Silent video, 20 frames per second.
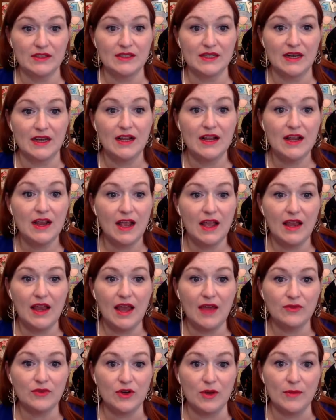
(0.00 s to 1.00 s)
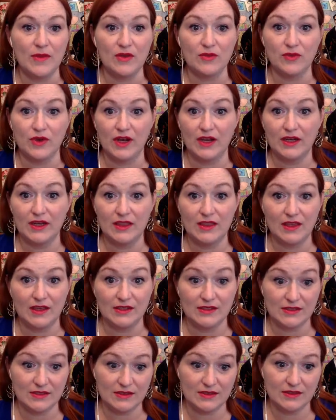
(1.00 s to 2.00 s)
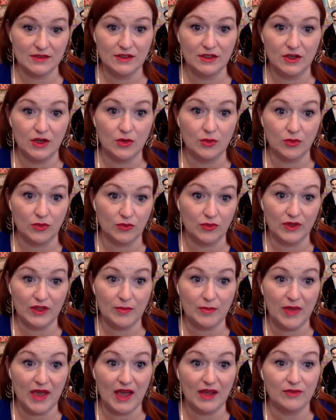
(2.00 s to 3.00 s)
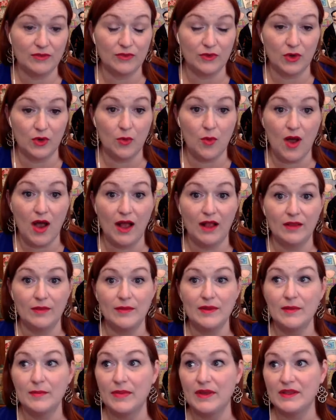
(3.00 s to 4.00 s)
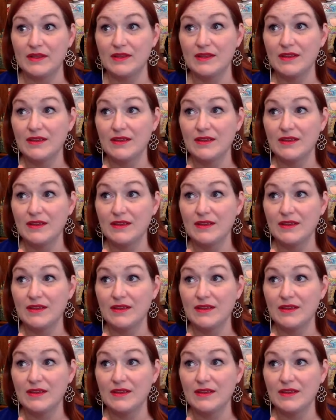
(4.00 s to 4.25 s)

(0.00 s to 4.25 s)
And, and after I met Randy, things, you know, were really bad for a while, but,